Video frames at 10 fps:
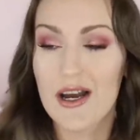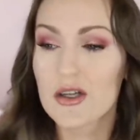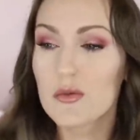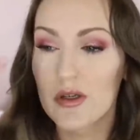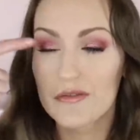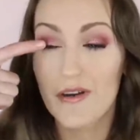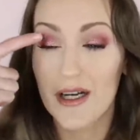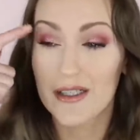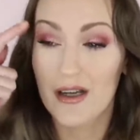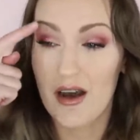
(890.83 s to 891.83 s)
I don't want
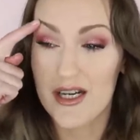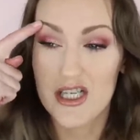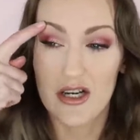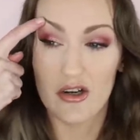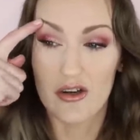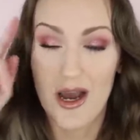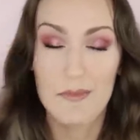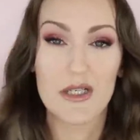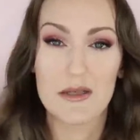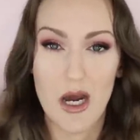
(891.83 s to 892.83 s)
fucking eyeshadow
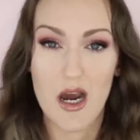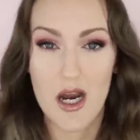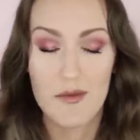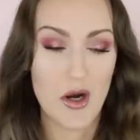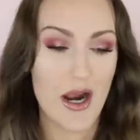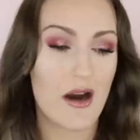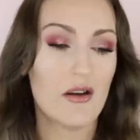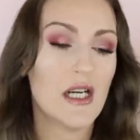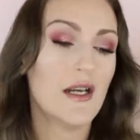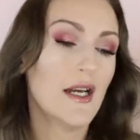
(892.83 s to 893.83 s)
up near my eyebrow.